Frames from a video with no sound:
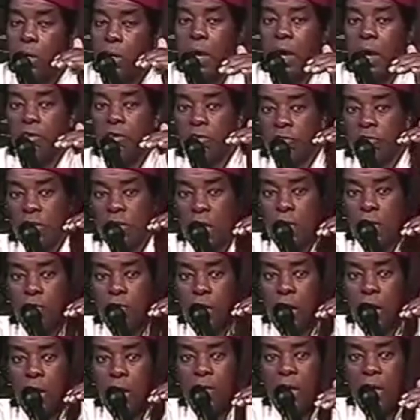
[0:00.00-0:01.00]
At the same
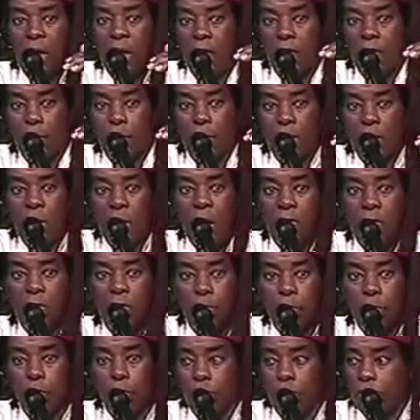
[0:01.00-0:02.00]
time, they have to be an
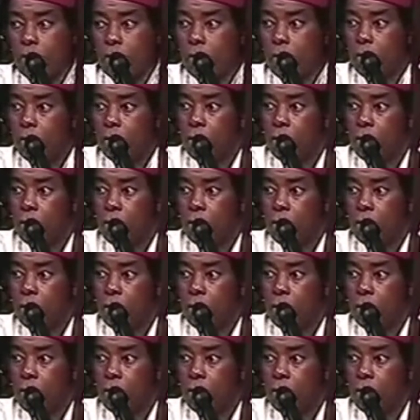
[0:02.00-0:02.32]
octopus